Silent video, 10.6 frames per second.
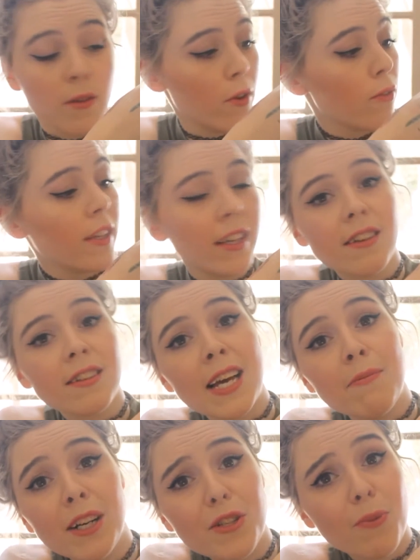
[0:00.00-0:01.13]
Not really going to say
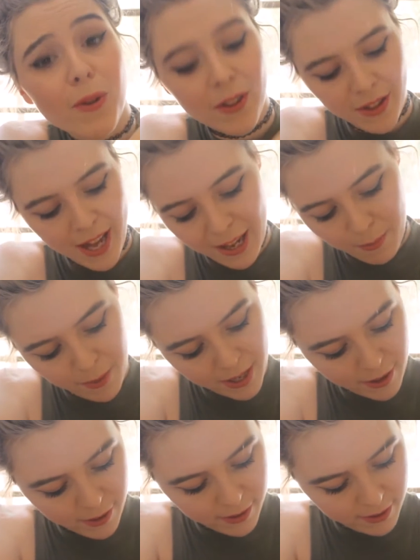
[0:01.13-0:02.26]
much more than that
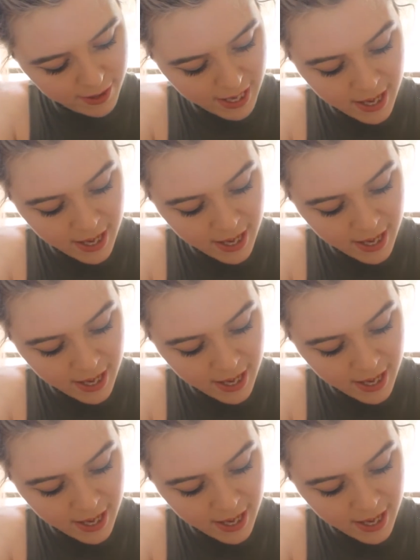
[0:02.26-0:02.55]
because yeah,